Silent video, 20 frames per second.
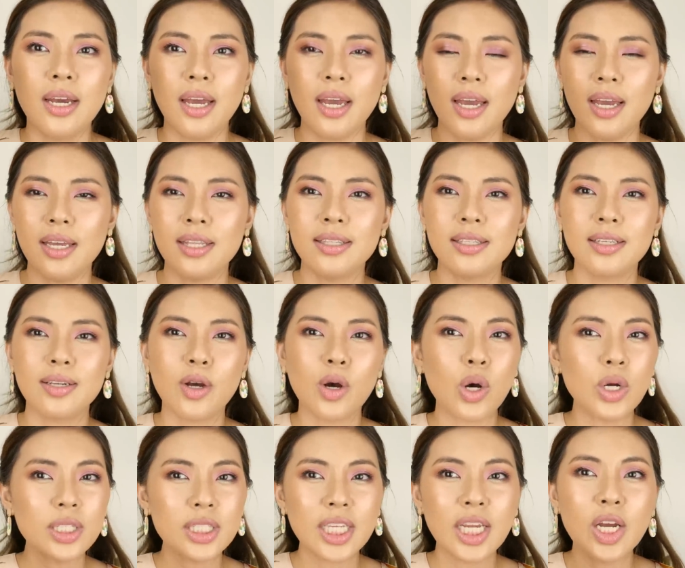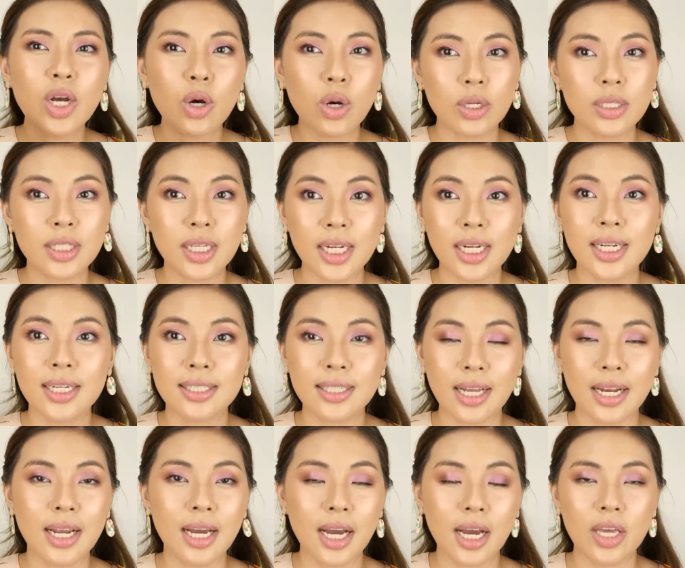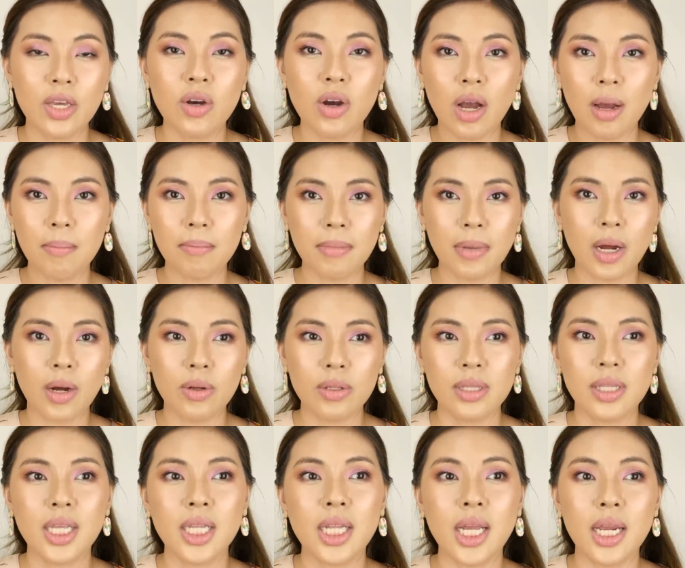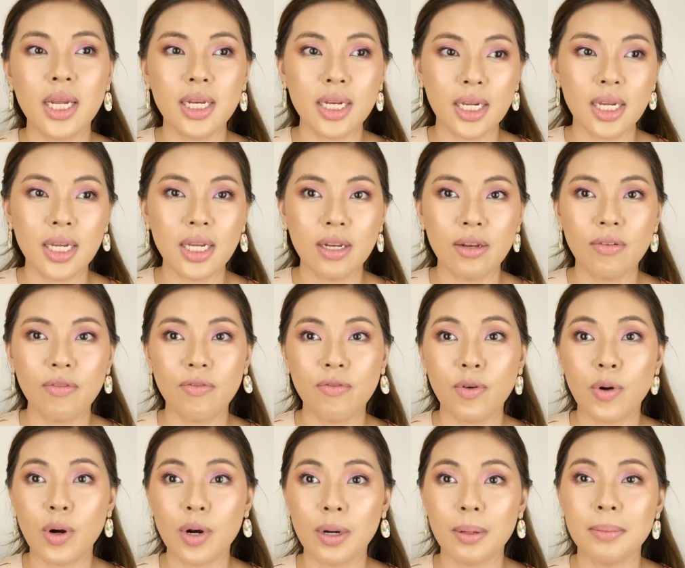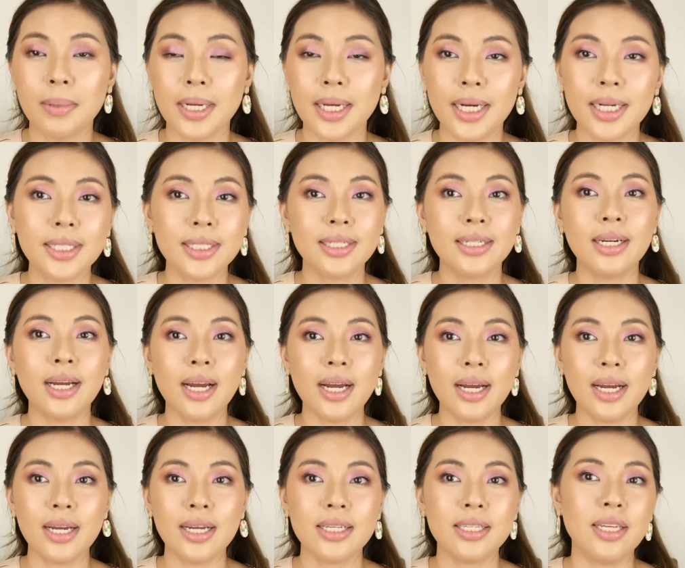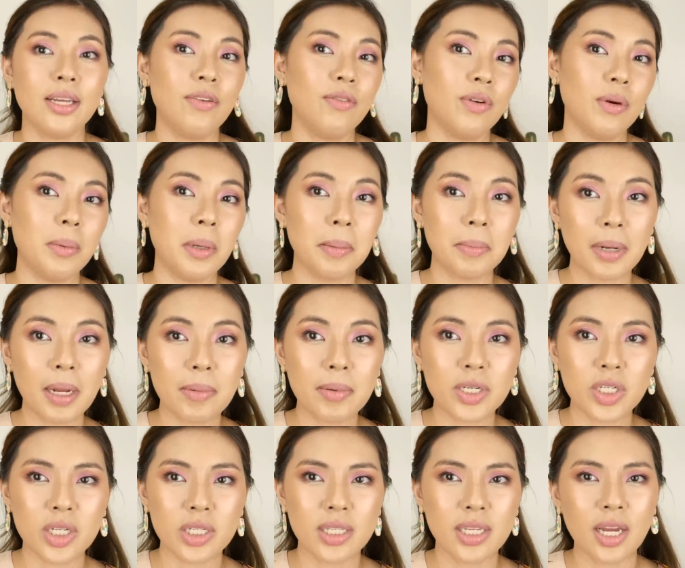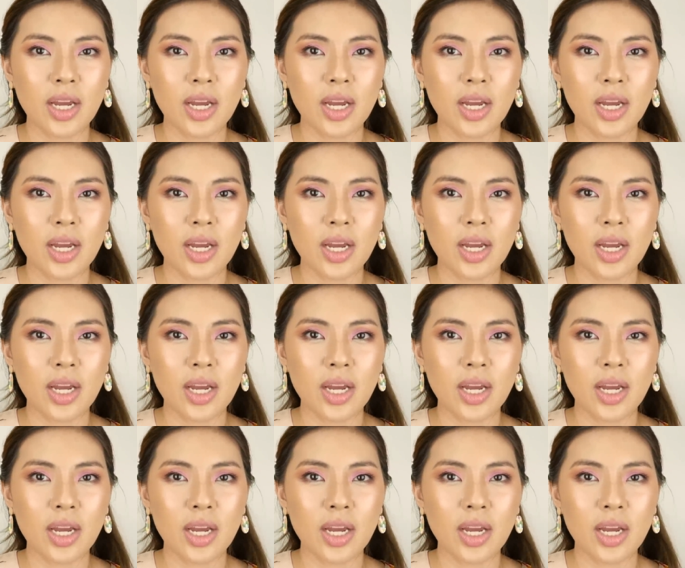And konting-konti lang talaga yung amount that I need for my under eyes and for my blemishes.